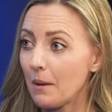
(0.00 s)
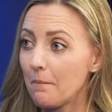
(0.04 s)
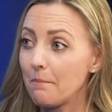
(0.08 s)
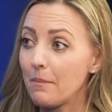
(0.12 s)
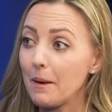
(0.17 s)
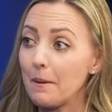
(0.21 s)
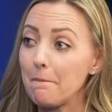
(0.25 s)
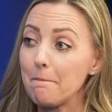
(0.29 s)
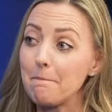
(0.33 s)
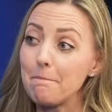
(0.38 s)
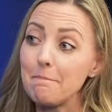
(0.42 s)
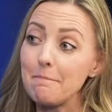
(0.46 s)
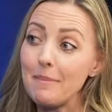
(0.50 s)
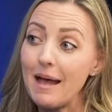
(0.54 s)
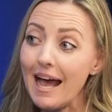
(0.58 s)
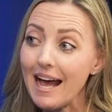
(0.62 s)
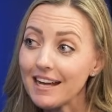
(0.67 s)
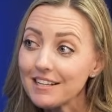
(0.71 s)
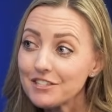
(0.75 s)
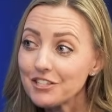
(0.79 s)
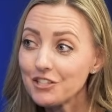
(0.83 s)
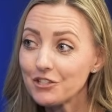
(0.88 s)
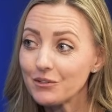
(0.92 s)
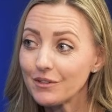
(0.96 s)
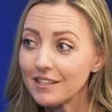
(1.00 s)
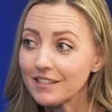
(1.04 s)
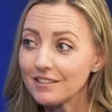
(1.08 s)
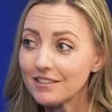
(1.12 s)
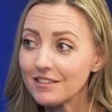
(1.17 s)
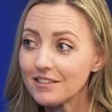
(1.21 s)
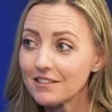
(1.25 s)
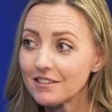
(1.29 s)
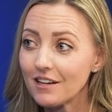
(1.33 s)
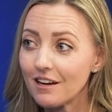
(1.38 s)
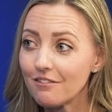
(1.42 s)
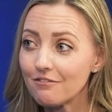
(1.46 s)
But mastering
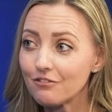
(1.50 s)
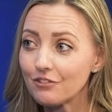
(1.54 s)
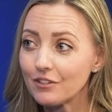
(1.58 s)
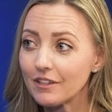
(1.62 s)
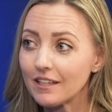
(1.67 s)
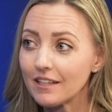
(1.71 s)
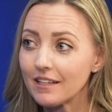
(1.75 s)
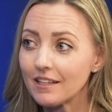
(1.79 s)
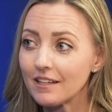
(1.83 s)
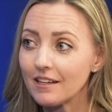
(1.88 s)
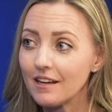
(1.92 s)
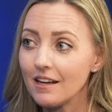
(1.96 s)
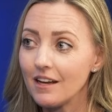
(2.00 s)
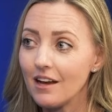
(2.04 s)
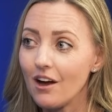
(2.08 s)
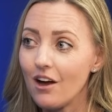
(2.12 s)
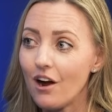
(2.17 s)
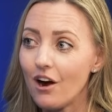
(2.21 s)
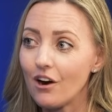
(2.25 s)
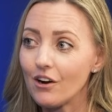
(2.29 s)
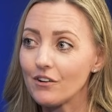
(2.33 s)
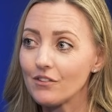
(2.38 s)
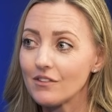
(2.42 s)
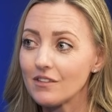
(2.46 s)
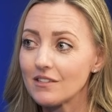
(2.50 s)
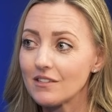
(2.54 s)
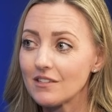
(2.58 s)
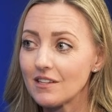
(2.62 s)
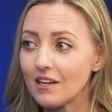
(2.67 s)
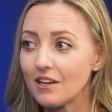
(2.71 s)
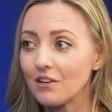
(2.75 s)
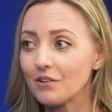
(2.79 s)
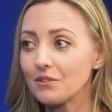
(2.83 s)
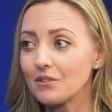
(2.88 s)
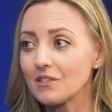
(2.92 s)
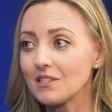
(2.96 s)
discovery are the
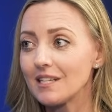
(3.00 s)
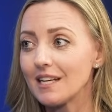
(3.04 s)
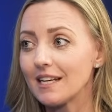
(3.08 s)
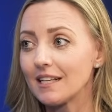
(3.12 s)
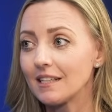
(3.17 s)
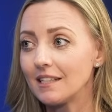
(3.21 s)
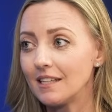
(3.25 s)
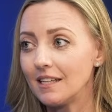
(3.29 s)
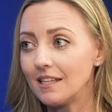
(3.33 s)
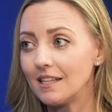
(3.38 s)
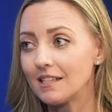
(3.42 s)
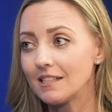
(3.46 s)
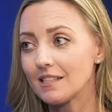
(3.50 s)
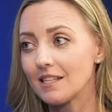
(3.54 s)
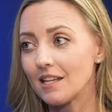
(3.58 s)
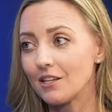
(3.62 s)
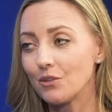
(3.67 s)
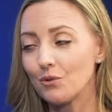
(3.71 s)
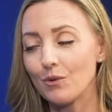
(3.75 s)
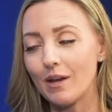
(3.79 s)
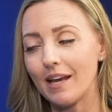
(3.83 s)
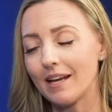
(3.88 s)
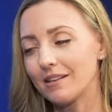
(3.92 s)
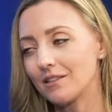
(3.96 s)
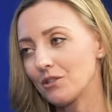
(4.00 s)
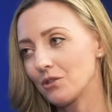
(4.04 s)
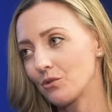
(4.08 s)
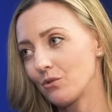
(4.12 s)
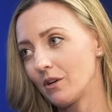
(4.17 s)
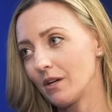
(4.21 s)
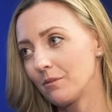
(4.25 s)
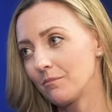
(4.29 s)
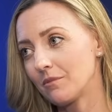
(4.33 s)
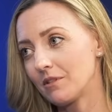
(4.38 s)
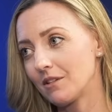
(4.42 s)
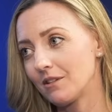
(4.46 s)
sales techniques that you can't
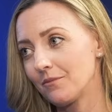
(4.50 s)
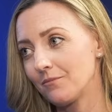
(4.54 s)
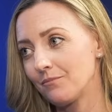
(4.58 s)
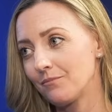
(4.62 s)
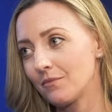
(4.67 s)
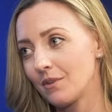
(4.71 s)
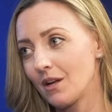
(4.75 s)
script.